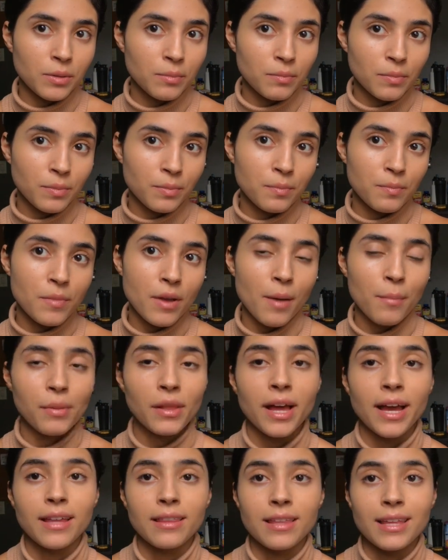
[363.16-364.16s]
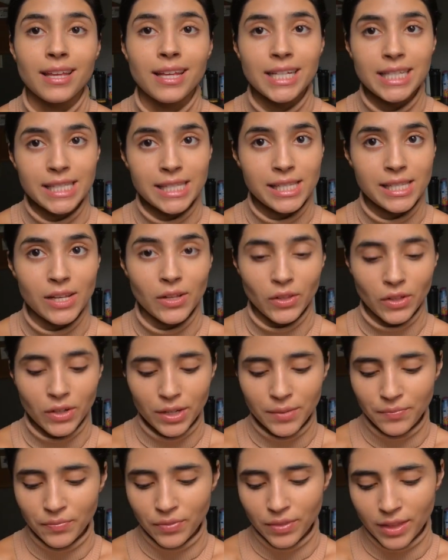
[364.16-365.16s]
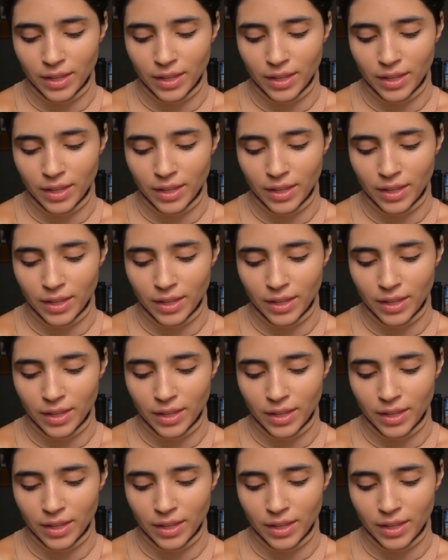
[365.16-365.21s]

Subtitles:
would apply the concealer.